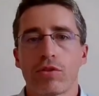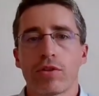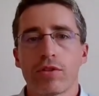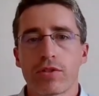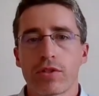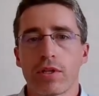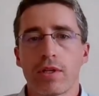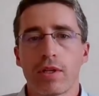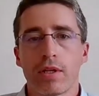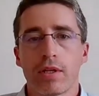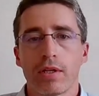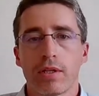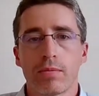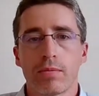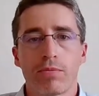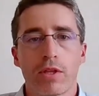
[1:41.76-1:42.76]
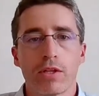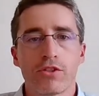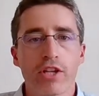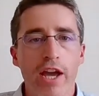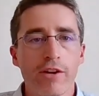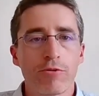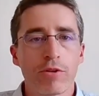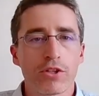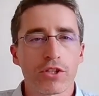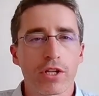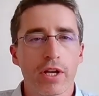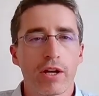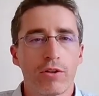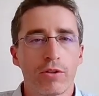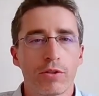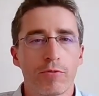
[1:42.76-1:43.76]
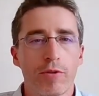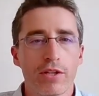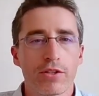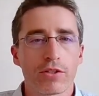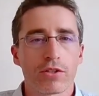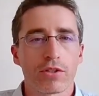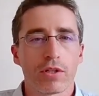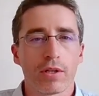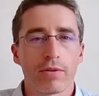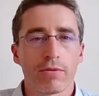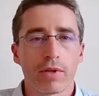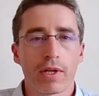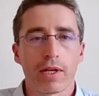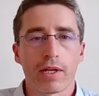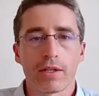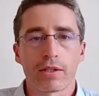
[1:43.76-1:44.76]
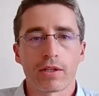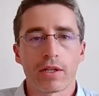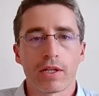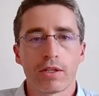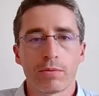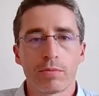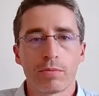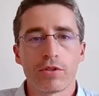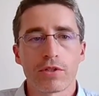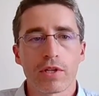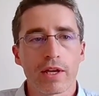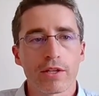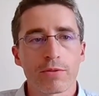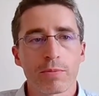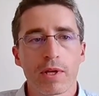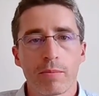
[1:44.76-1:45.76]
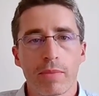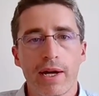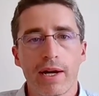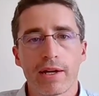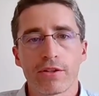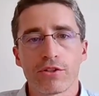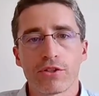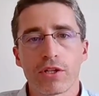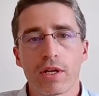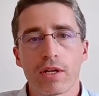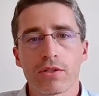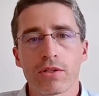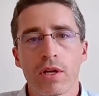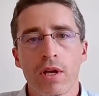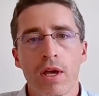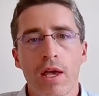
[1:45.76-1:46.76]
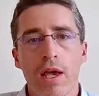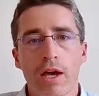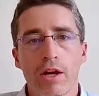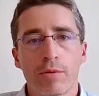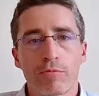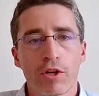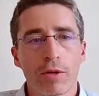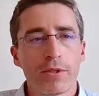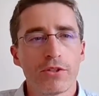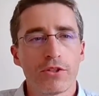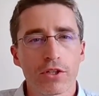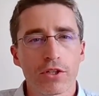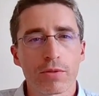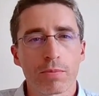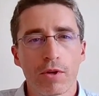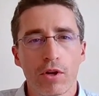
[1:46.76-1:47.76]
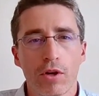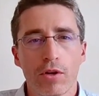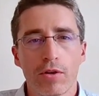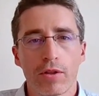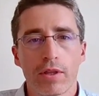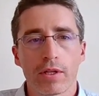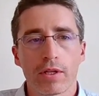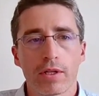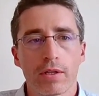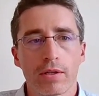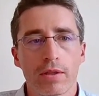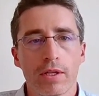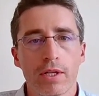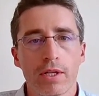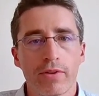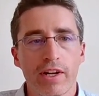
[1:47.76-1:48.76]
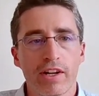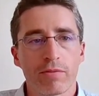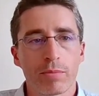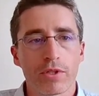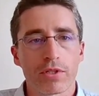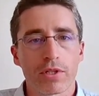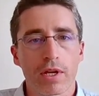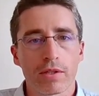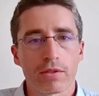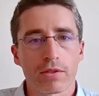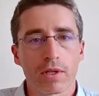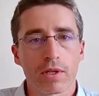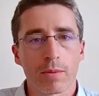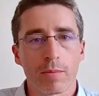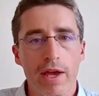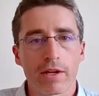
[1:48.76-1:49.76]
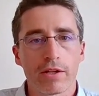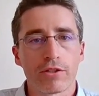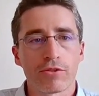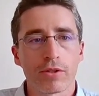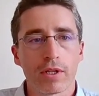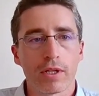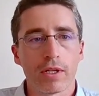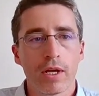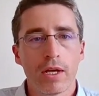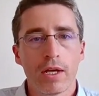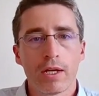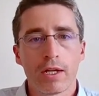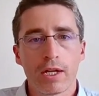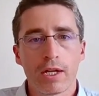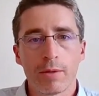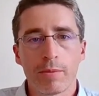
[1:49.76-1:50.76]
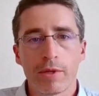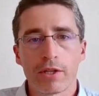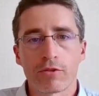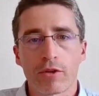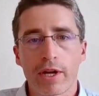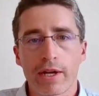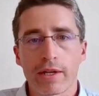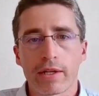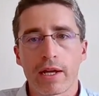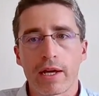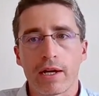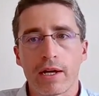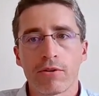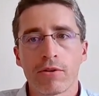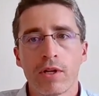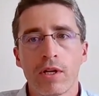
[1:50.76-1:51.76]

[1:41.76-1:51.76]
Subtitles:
consider the January shareholder register, Canal Plus has been buying shares probably just below the 35% mandatory limit right now.